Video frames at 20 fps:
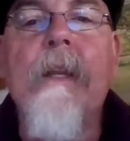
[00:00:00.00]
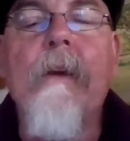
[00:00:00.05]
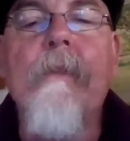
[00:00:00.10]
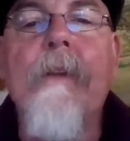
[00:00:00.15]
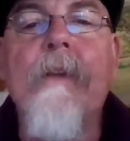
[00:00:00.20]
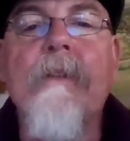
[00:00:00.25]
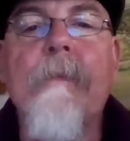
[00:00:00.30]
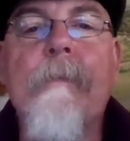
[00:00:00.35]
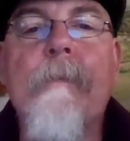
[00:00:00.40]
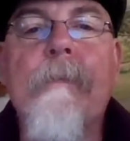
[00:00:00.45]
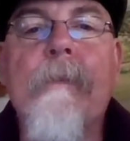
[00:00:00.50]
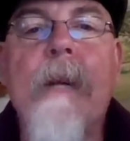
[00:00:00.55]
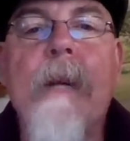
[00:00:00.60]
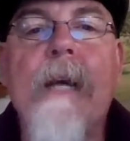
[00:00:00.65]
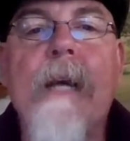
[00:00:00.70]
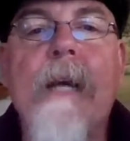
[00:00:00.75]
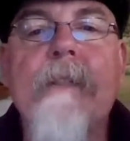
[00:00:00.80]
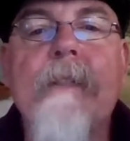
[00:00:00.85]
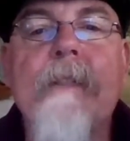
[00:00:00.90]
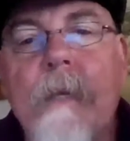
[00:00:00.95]
There's a
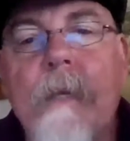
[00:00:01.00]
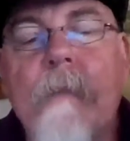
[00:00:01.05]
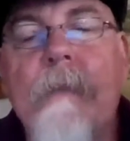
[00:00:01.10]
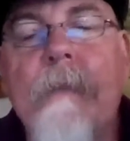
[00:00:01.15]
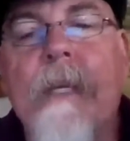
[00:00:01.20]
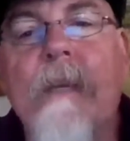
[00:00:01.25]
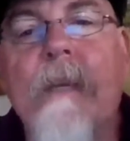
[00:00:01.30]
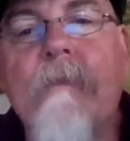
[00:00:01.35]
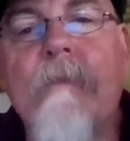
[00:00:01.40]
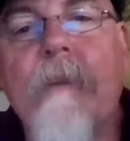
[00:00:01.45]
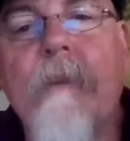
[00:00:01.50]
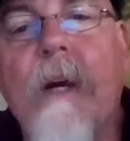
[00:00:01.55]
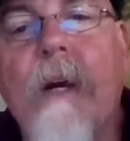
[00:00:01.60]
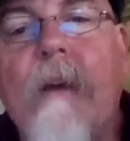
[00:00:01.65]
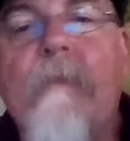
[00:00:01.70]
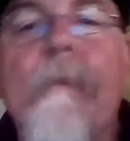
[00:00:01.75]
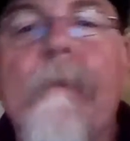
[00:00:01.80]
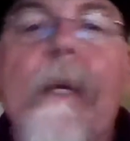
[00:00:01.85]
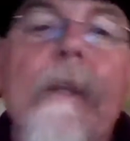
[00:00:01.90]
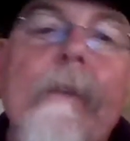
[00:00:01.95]
process for public
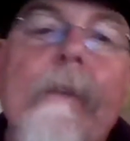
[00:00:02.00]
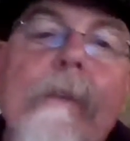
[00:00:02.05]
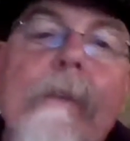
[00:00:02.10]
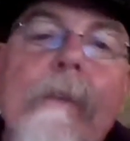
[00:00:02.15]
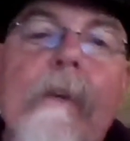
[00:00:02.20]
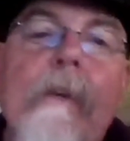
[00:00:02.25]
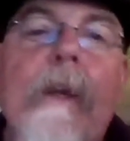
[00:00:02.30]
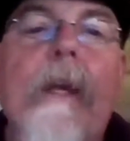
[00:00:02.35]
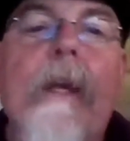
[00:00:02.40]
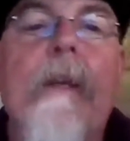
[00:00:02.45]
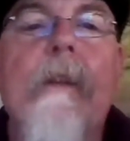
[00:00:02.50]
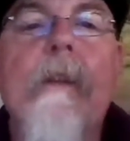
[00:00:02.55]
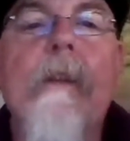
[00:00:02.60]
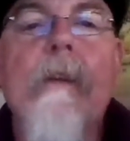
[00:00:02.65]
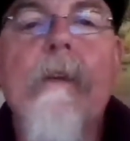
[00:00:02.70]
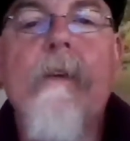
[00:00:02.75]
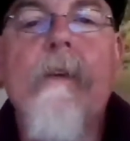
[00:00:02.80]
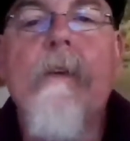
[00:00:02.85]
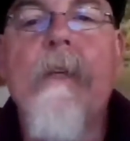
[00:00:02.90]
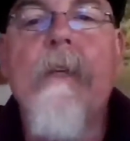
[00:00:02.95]
involvement, and
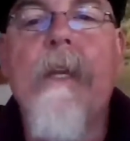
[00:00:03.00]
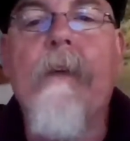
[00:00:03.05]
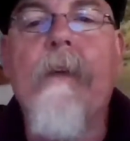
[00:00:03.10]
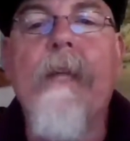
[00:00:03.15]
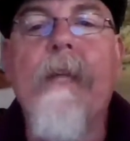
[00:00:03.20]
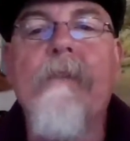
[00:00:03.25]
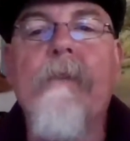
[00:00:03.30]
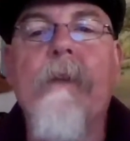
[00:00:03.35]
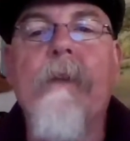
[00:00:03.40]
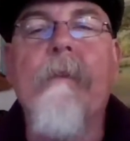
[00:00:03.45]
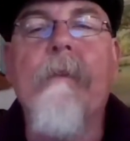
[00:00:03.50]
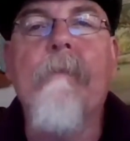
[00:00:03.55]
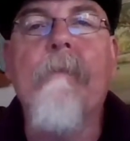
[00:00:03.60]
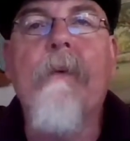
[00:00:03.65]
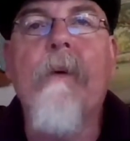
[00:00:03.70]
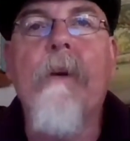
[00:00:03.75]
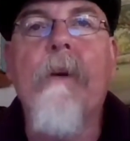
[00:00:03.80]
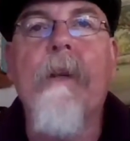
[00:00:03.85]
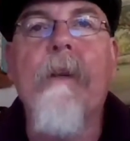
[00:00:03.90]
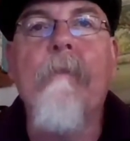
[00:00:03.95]
that's really
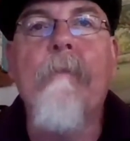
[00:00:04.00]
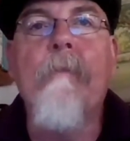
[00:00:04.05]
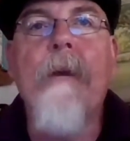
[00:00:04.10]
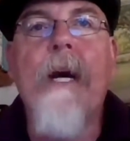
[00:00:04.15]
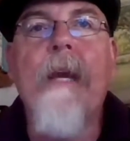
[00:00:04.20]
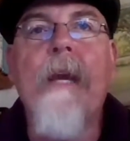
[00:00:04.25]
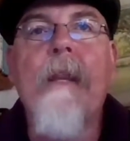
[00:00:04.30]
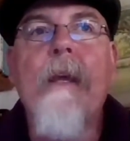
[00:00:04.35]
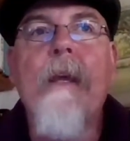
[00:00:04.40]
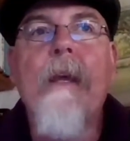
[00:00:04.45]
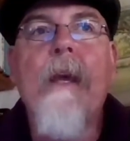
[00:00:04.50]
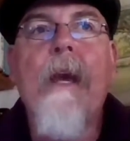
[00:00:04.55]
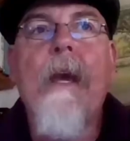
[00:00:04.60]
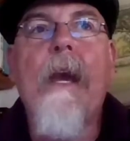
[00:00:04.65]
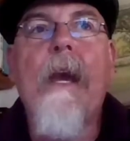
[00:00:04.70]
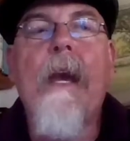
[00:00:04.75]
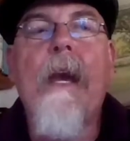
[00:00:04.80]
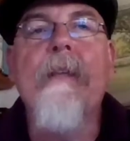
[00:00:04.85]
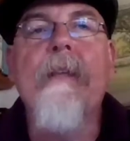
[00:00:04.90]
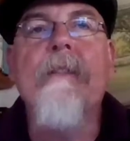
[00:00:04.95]
important. But
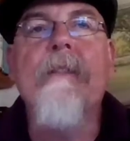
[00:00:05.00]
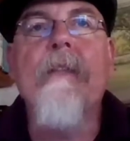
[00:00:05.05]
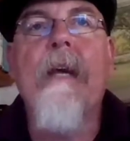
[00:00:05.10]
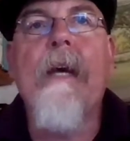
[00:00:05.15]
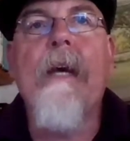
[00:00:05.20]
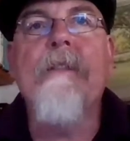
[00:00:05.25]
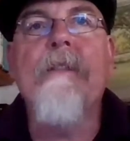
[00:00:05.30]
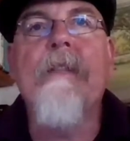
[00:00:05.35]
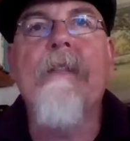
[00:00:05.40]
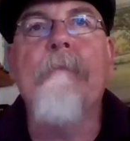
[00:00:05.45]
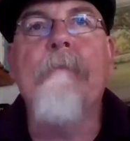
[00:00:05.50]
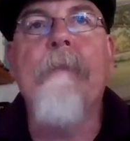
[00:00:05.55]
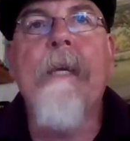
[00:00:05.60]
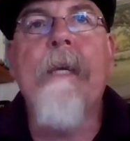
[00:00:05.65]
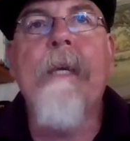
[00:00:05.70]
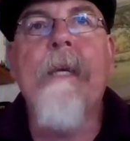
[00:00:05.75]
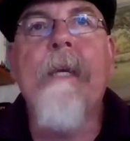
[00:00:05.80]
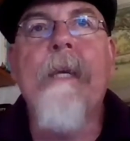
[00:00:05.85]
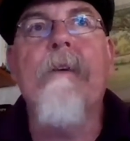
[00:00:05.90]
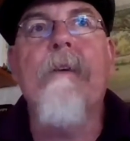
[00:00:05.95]
as the
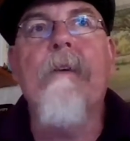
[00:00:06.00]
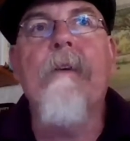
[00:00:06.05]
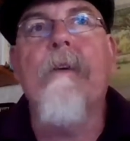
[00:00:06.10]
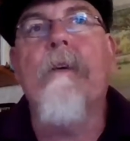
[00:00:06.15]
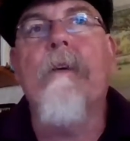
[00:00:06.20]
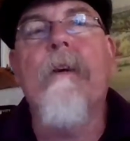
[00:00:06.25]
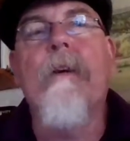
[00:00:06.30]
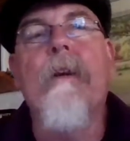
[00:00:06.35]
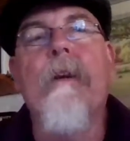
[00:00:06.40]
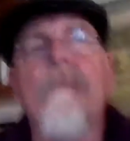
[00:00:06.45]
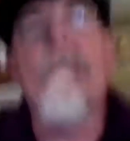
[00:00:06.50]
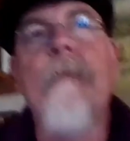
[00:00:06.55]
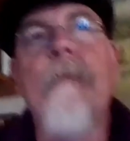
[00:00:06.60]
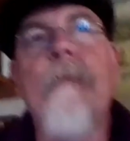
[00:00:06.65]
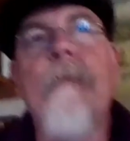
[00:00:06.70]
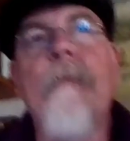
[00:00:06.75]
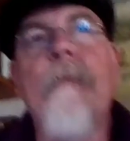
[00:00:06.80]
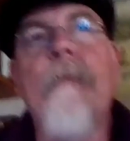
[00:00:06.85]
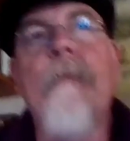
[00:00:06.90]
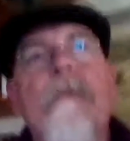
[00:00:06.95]
big landowner, and
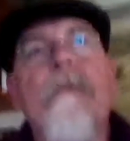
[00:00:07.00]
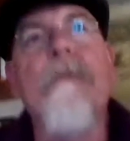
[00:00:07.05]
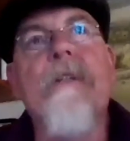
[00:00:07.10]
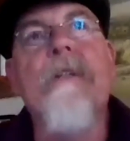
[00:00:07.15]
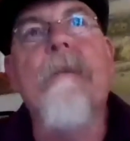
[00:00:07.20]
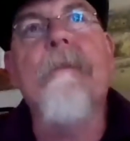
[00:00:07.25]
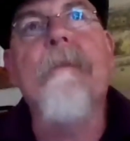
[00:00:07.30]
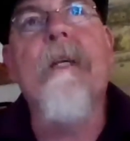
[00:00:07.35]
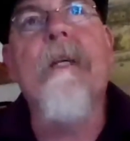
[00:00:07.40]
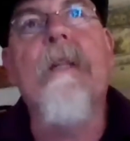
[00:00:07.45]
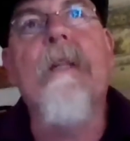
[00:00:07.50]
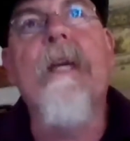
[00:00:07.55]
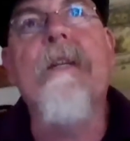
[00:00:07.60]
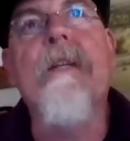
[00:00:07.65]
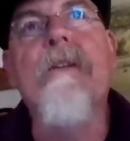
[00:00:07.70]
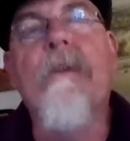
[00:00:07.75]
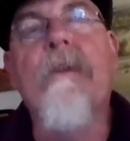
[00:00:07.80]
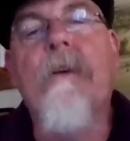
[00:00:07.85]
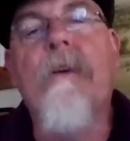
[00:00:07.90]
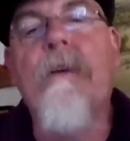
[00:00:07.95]
BLM holds something
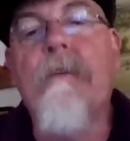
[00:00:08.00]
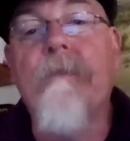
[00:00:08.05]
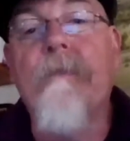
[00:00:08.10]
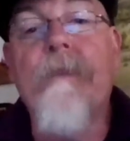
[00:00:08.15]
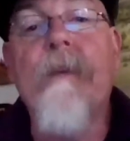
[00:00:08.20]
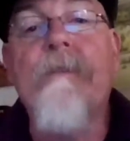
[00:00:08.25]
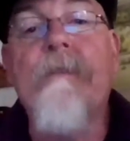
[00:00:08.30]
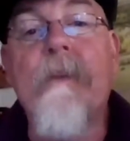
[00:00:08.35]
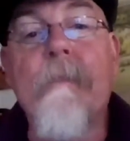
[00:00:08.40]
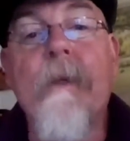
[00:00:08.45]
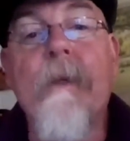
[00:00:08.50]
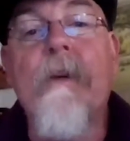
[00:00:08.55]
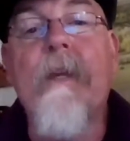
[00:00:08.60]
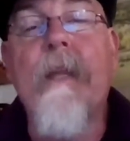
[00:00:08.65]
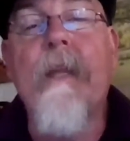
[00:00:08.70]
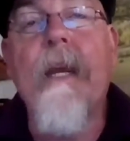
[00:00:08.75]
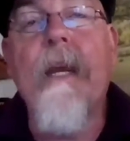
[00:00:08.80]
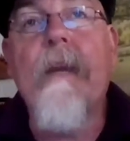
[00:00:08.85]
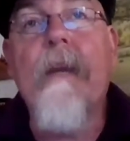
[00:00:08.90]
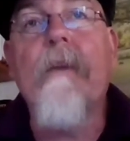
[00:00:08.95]
like 250
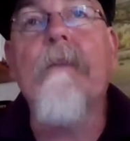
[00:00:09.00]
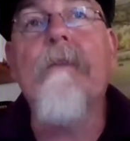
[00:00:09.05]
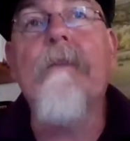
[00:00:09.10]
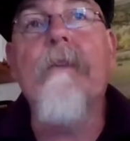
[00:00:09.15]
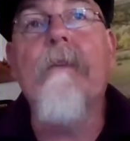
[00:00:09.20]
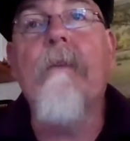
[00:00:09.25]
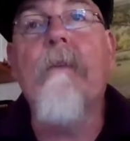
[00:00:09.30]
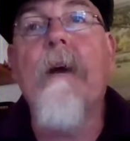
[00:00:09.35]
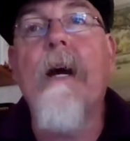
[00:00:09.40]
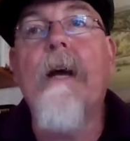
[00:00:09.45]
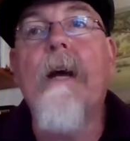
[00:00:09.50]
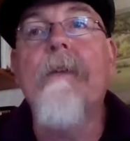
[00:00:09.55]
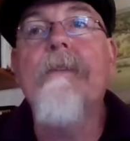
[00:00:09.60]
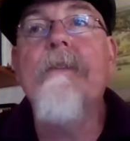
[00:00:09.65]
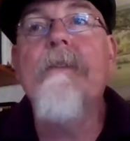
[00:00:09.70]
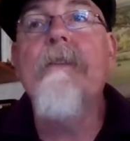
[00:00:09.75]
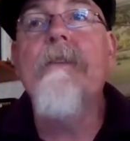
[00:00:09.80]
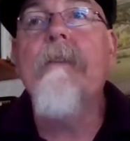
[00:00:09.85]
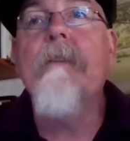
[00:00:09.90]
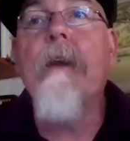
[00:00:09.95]
million acres in the
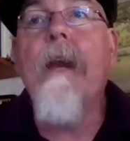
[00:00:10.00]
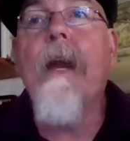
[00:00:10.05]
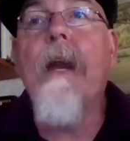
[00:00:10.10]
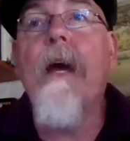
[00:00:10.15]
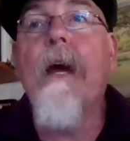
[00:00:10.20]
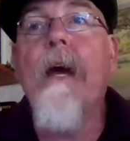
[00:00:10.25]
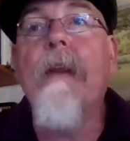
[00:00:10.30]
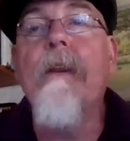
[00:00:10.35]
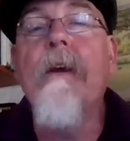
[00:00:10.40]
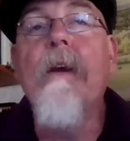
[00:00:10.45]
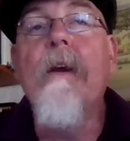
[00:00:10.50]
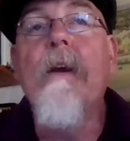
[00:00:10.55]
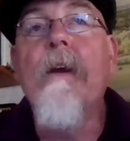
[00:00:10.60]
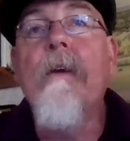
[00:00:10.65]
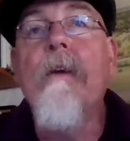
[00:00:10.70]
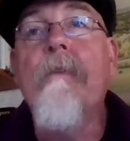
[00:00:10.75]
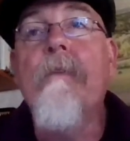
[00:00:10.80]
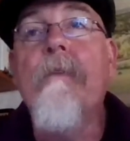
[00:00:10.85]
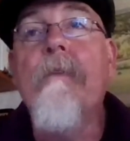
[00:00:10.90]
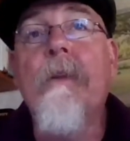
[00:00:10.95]
West, and
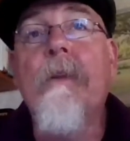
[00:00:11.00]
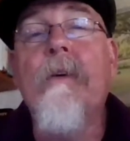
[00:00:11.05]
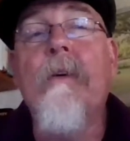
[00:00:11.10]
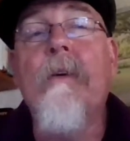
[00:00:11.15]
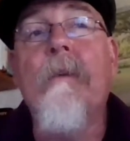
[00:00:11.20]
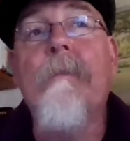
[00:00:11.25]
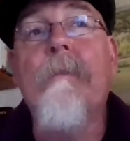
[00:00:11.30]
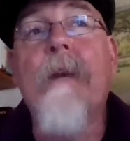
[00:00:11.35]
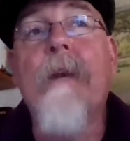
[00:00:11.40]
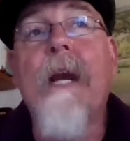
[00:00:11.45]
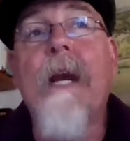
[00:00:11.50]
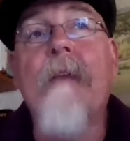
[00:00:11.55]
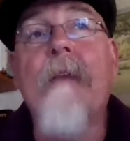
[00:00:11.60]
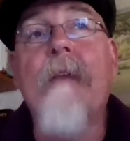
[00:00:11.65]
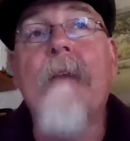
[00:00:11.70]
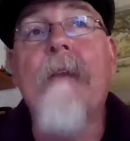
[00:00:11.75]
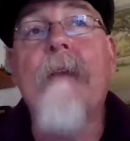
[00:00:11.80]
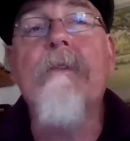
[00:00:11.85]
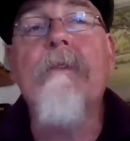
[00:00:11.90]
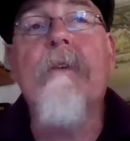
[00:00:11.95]
for people who are
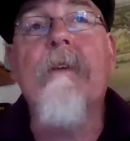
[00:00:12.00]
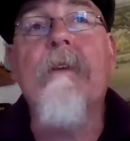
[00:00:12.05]
private